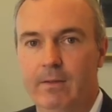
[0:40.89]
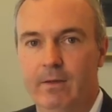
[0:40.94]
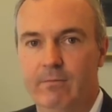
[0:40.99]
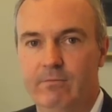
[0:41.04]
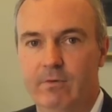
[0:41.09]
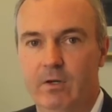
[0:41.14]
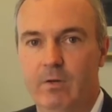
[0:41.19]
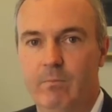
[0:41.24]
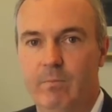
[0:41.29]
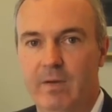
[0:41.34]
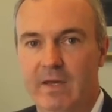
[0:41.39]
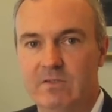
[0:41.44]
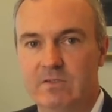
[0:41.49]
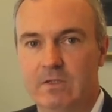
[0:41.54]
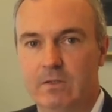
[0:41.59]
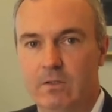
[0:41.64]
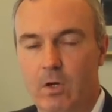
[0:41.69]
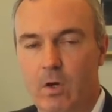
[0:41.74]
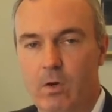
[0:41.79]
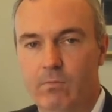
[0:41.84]
a very
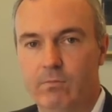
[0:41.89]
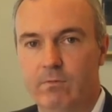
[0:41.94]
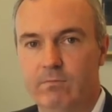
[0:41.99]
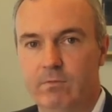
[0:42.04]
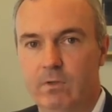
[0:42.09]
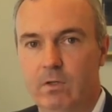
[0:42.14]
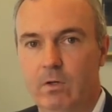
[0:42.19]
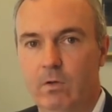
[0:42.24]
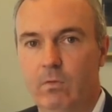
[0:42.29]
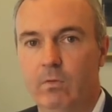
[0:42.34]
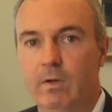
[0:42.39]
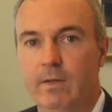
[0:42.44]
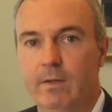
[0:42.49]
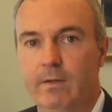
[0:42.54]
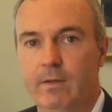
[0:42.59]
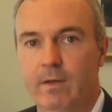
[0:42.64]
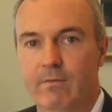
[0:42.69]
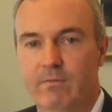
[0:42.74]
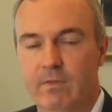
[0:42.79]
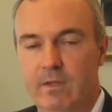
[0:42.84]
basic overview
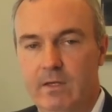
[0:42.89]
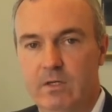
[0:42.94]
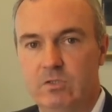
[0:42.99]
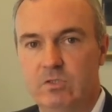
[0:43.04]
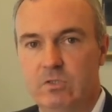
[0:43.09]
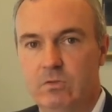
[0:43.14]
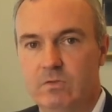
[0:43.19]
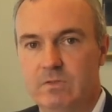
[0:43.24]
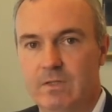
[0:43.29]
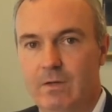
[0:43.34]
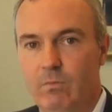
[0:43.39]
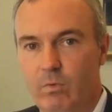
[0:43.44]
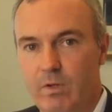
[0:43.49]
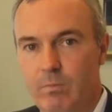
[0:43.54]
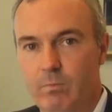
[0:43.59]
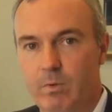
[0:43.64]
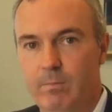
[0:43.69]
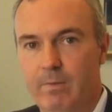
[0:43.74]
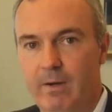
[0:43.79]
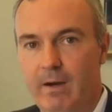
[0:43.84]
of the issues that we
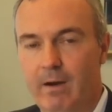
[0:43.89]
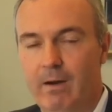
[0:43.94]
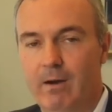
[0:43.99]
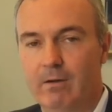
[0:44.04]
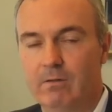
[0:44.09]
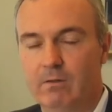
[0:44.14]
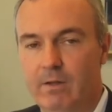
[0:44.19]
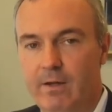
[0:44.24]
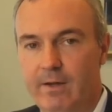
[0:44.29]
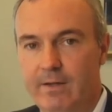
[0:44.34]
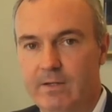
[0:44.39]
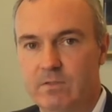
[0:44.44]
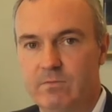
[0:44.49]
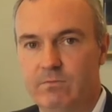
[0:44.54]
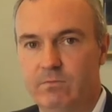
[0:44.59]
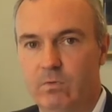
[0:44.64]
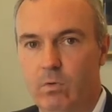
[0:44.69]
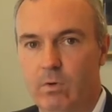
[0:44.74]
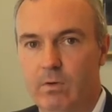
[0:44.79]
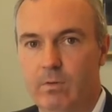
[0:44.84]
prepare our clients
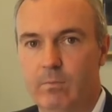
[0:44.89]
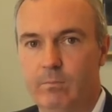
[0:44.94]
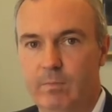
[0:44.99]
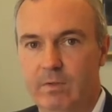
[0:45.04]
for